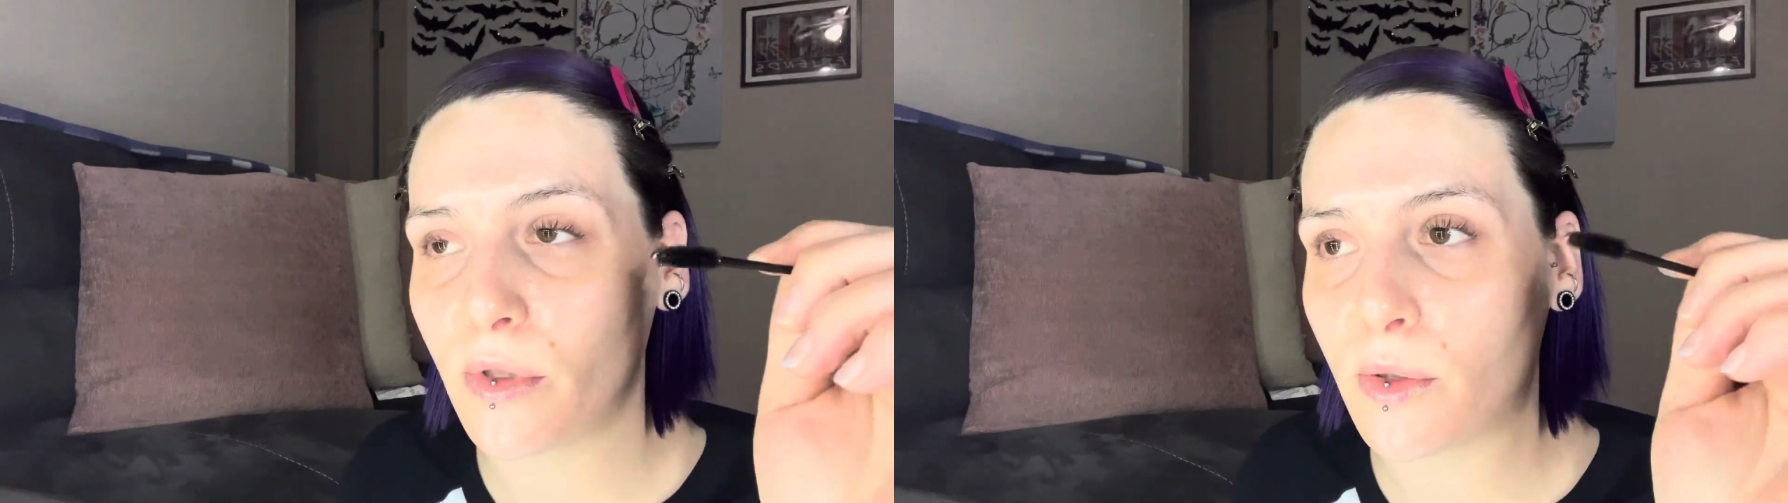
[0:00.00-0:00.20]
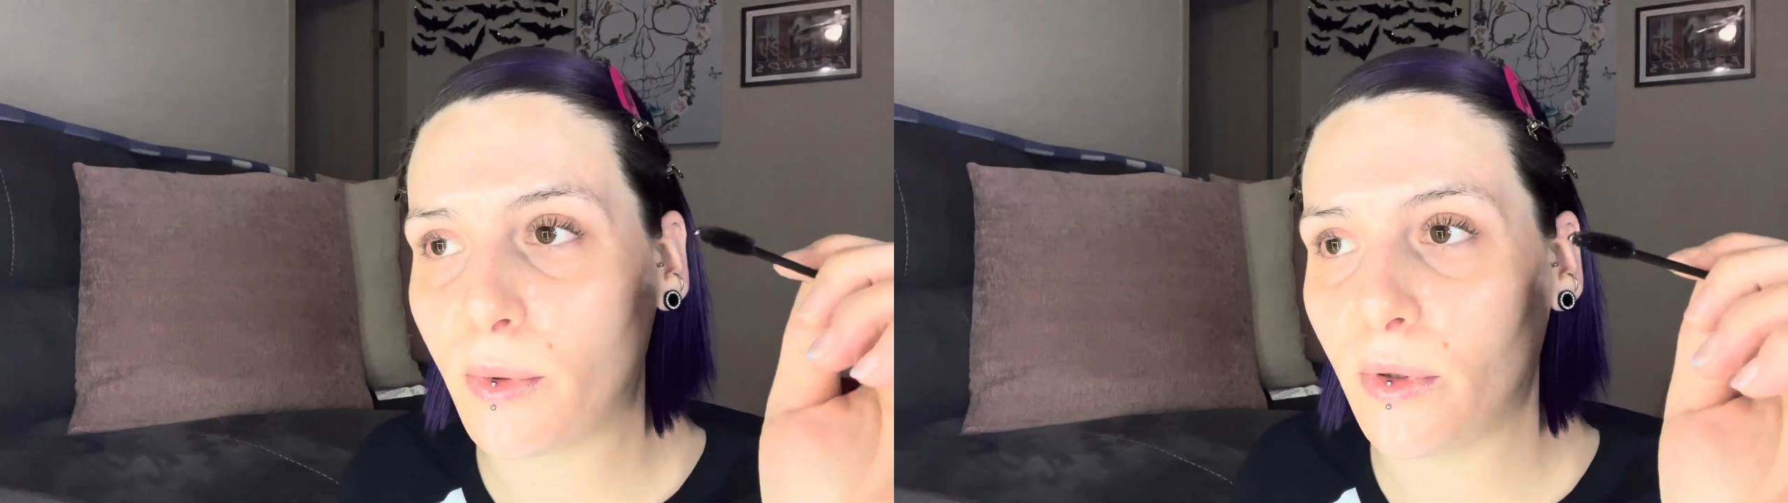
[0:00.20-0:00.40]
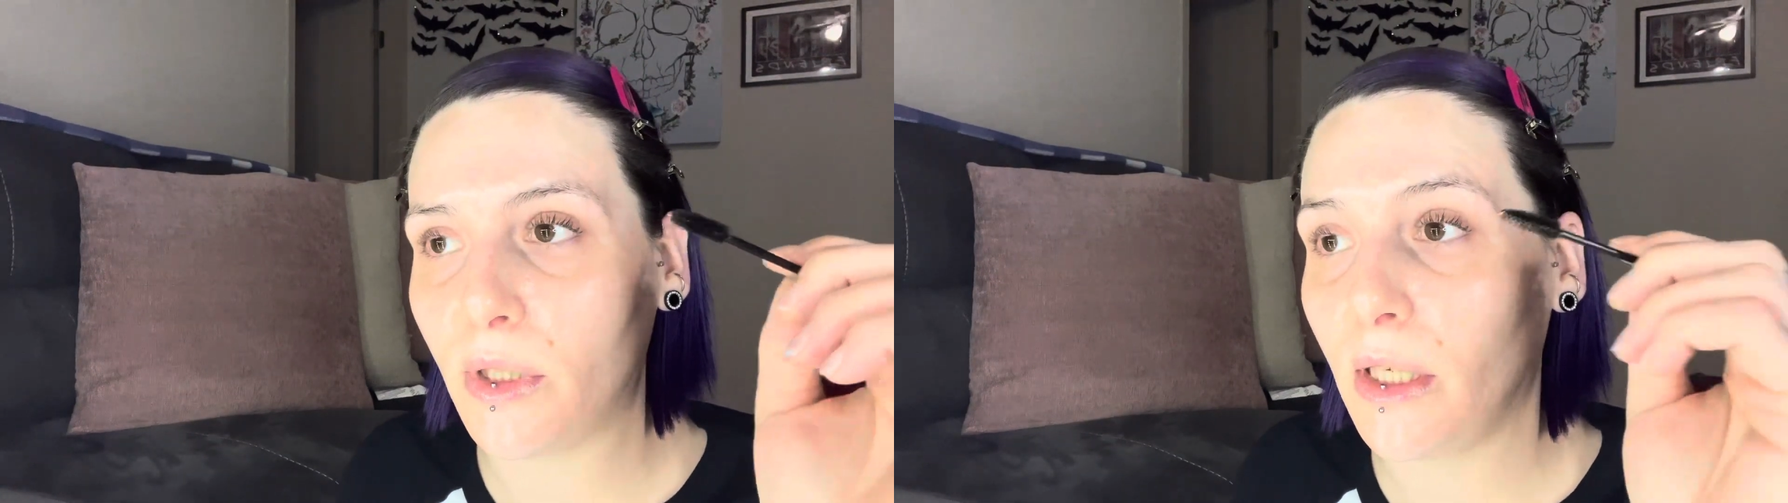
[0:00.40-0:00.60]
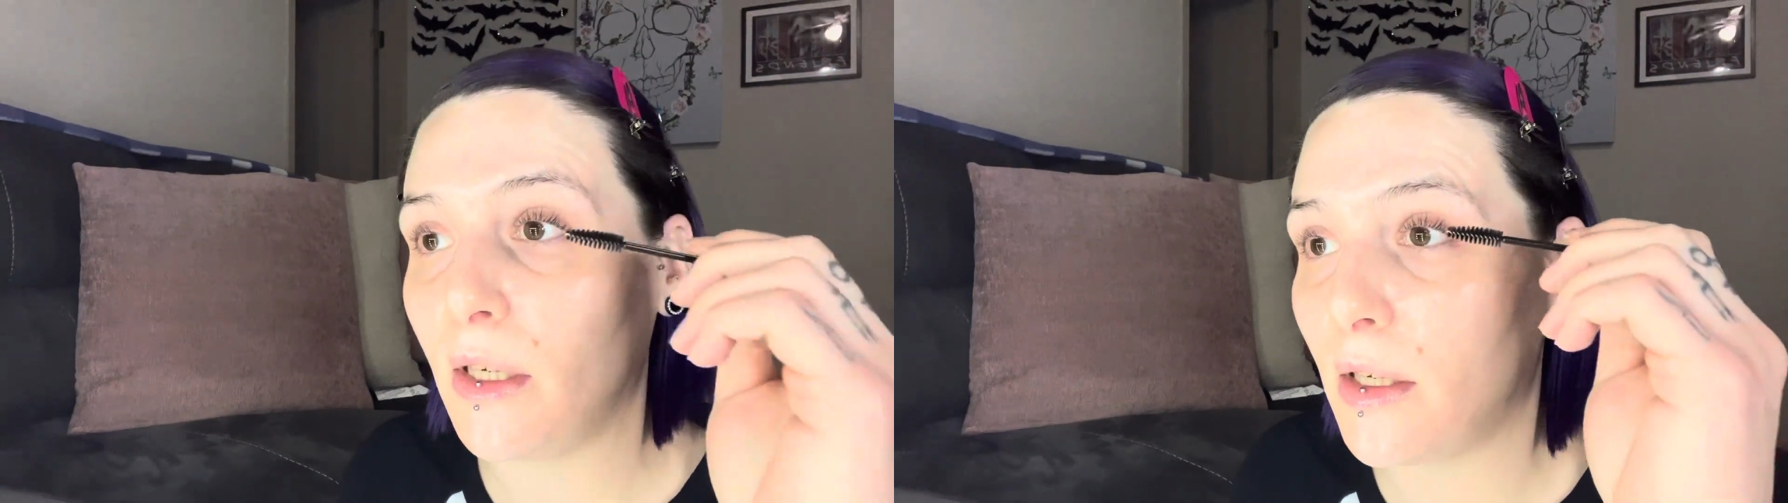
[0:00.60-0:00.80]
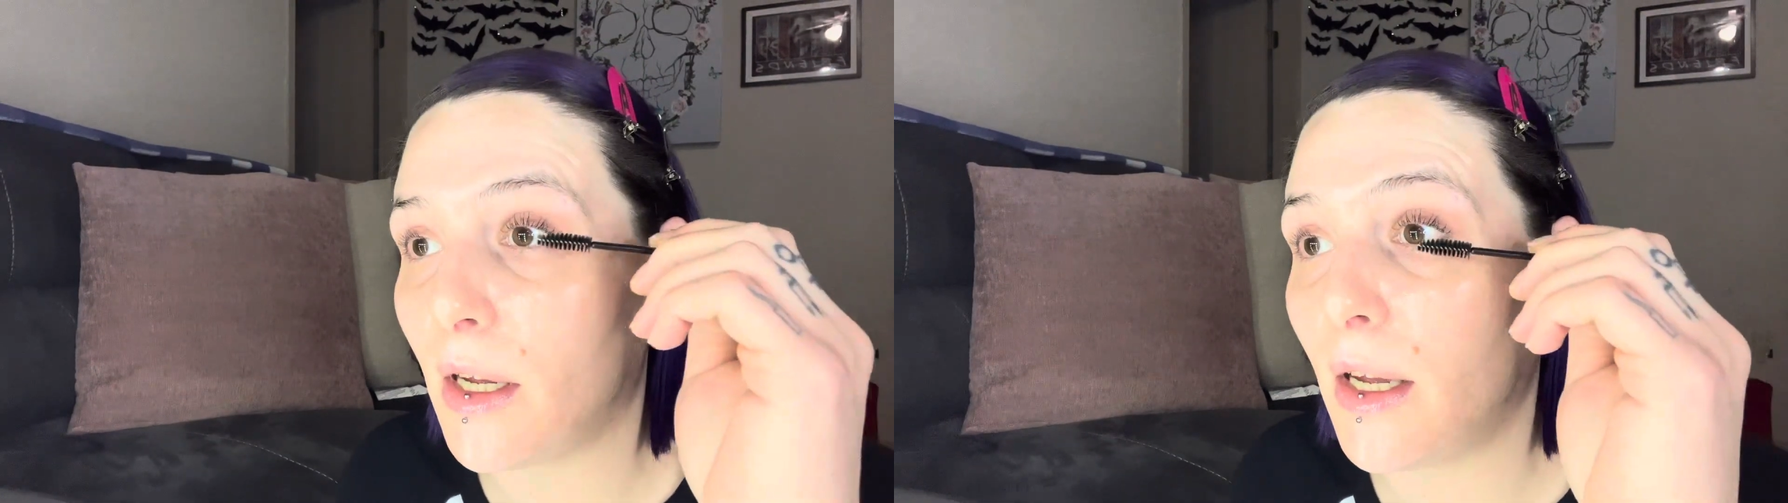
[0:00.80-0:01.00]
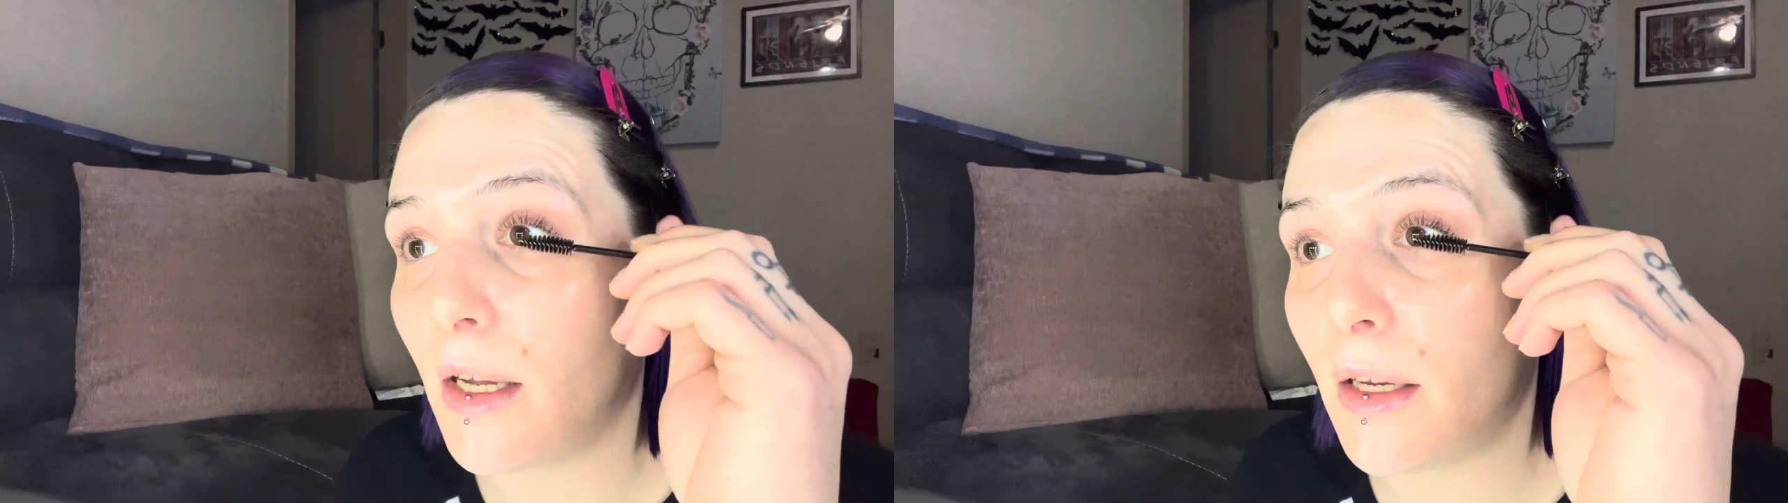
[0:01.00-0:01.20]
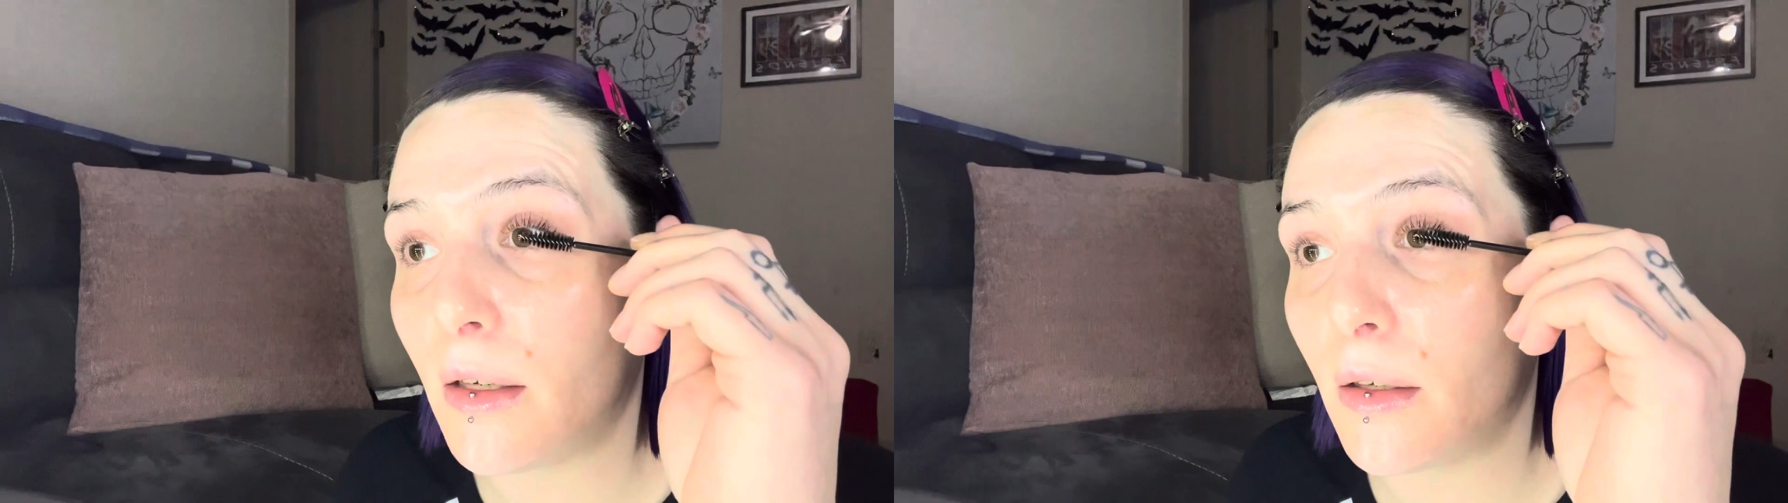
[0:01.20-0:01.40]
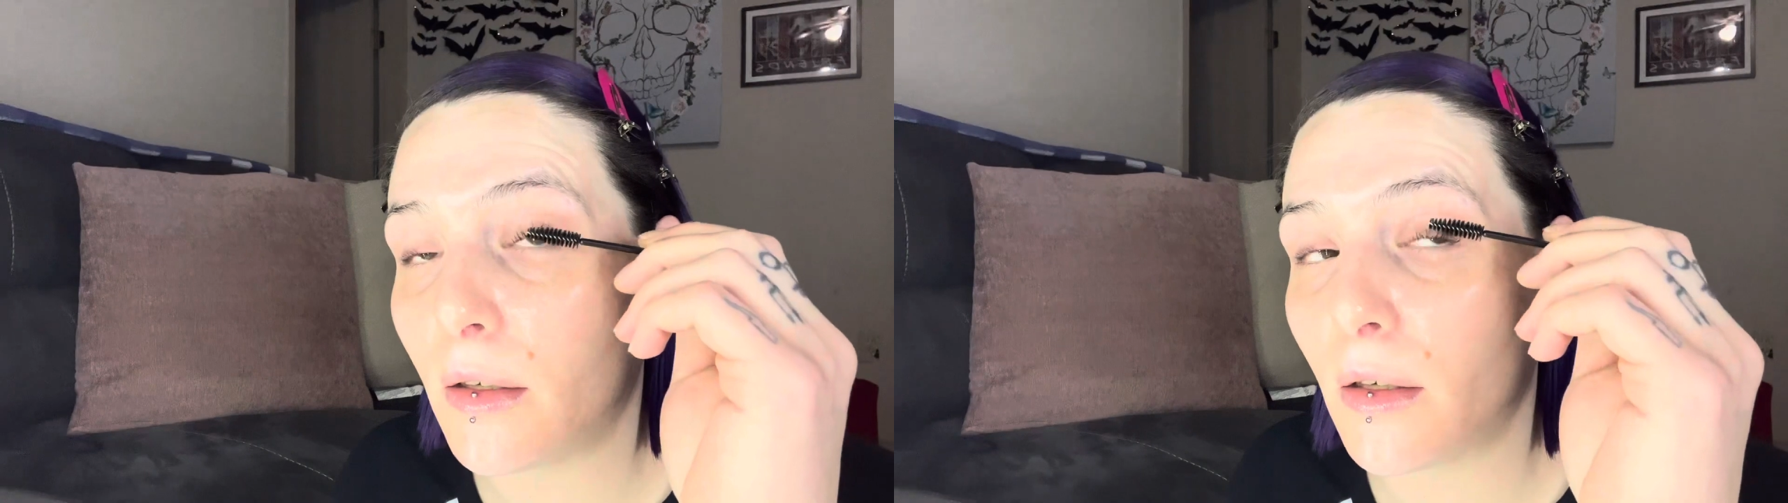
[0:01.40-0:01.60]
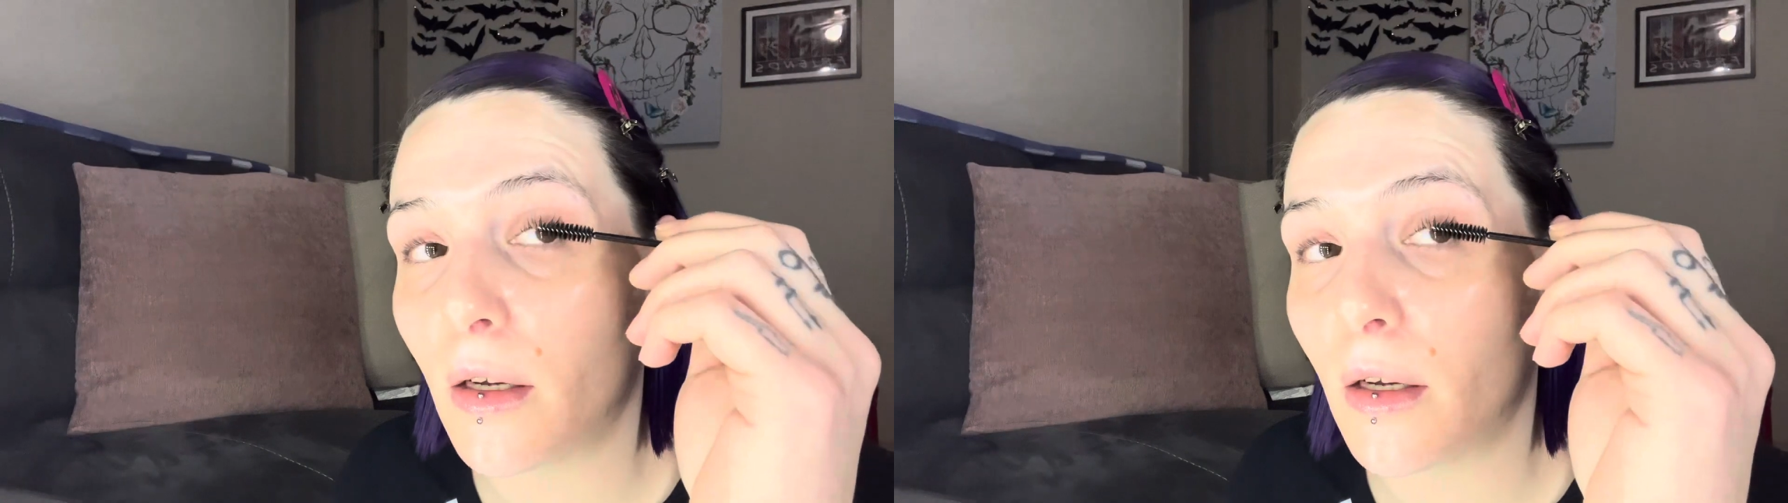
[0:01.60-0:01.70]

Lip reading: spoolie and